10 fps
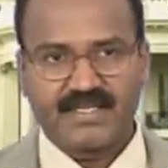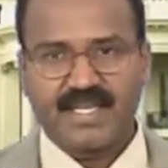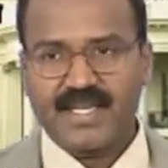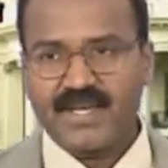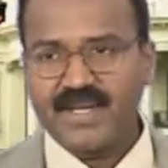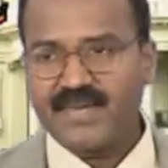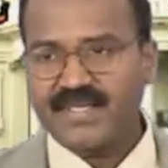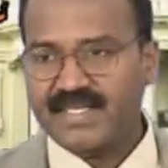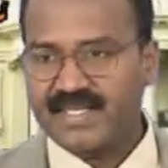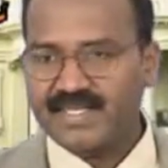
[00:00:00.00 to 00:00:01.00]
The
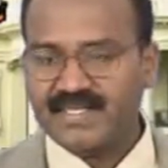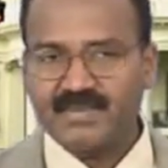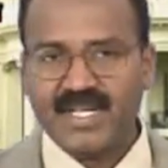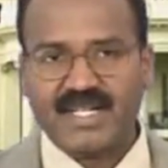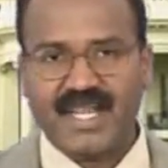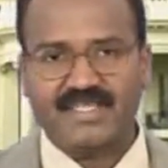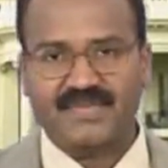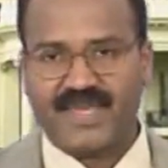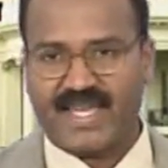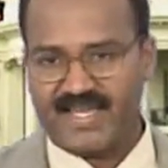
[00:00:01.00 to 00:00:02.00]
Universal Decimal
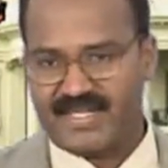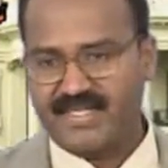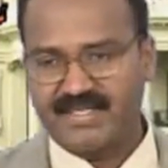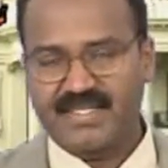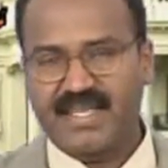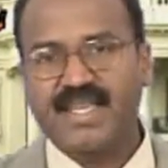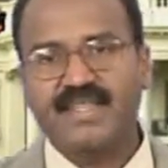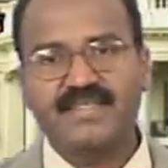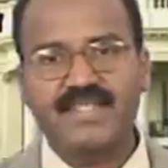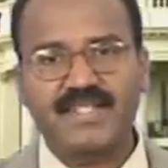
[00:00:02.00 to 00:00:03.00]
Classification
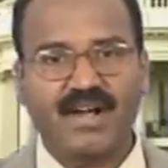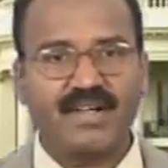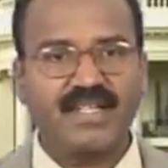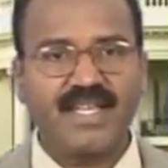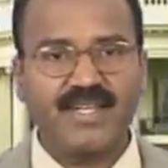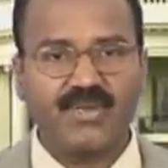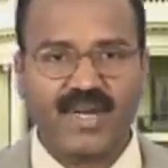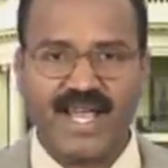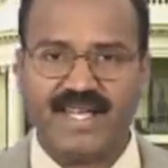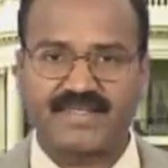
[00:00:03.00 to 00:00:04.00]
is shortly
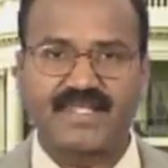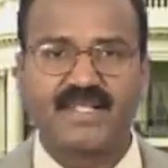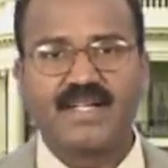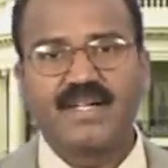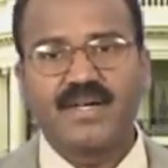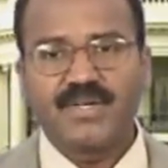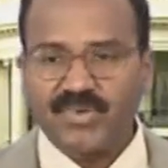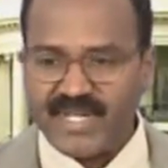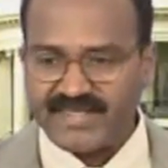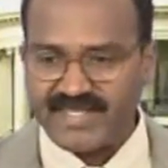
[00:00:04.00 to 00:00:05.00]
known as
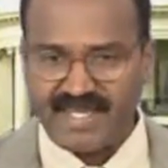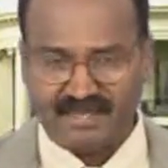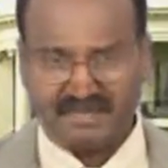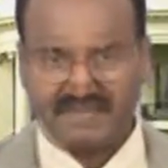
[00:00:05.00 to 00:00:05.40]
UDC.